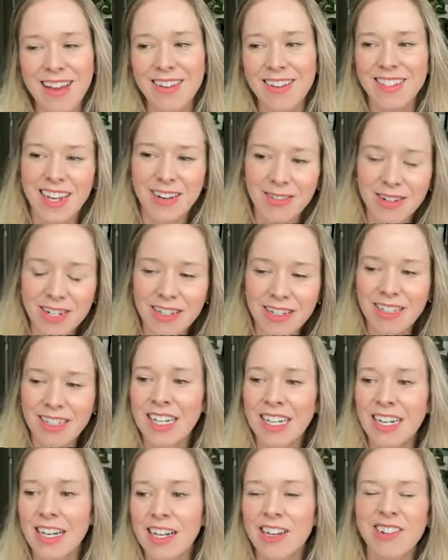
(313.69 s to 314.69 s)
I was like, well,
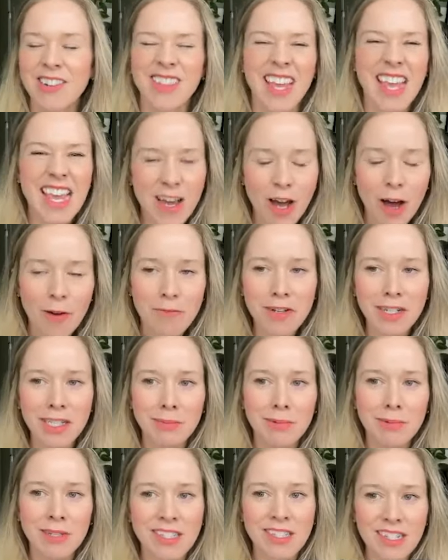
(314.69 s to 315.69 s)
the e-commerce
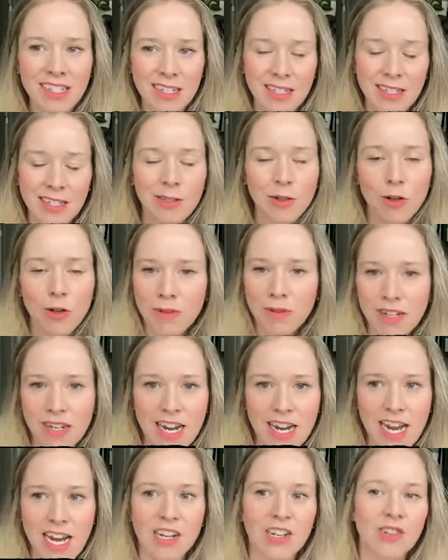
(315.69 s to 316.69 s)
business, it's super
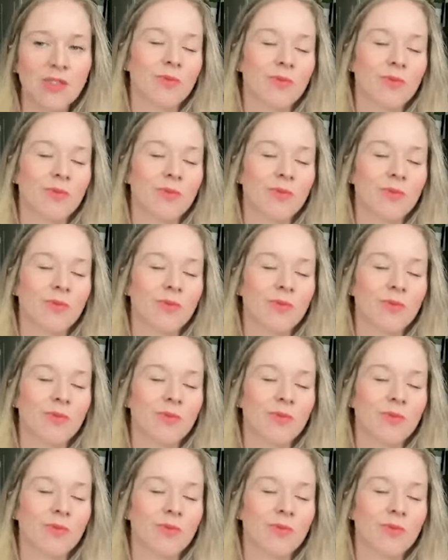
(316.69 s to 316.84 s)
niche.